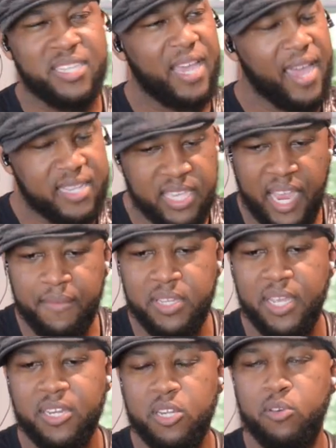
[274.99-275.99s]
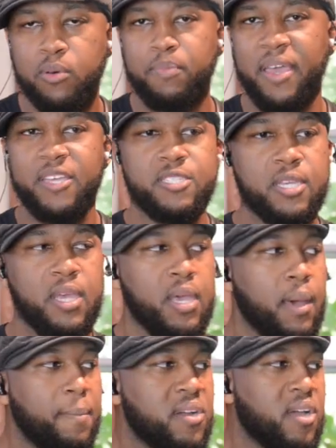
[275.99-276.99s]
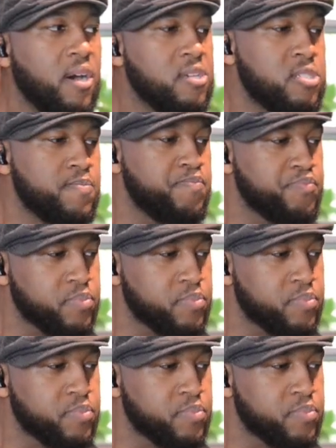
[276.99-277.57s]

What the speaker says: It has everything to do with bass, because